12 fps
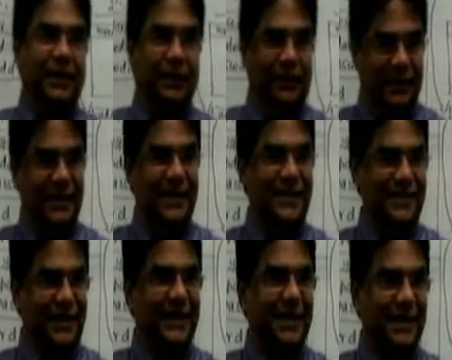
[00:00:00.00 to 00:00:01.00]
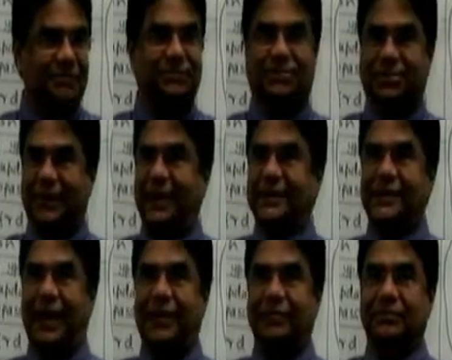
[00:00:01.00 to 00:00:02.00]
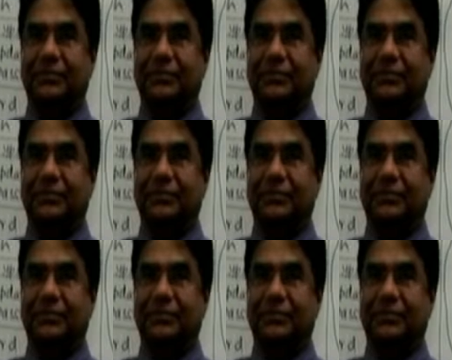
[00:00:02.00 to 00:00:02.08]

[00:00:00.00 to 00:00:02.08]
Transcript: But only thing is setting up takes time.